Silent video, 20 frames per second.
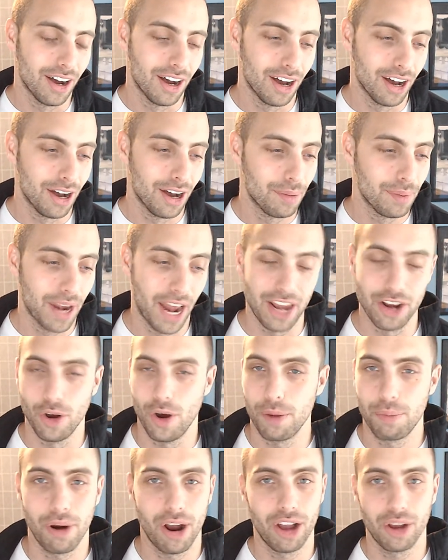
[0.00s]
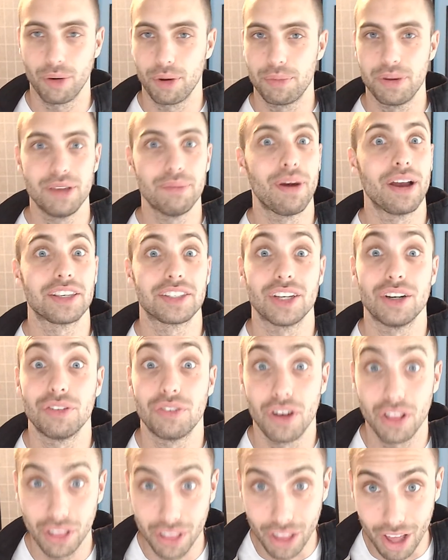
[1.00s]
Um, and I know I probably repeat
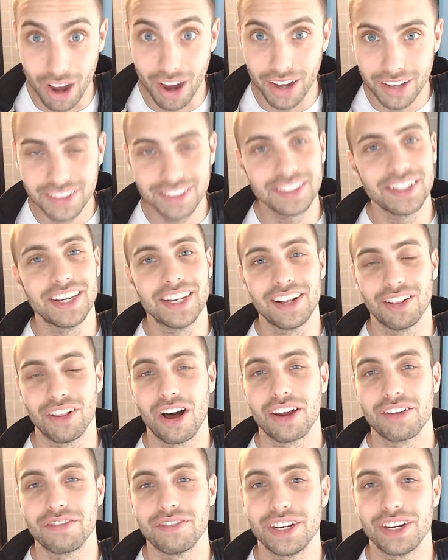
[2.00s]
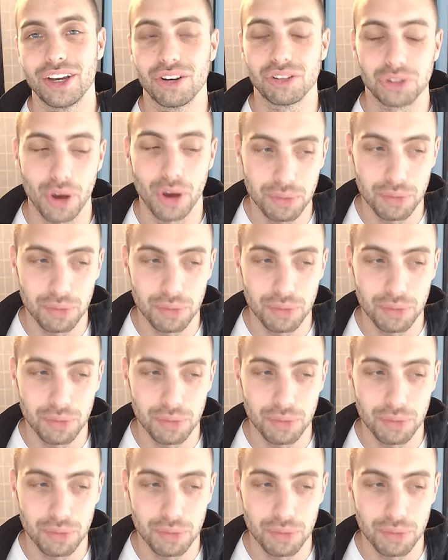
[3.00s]
myself a lot in a lot of videos.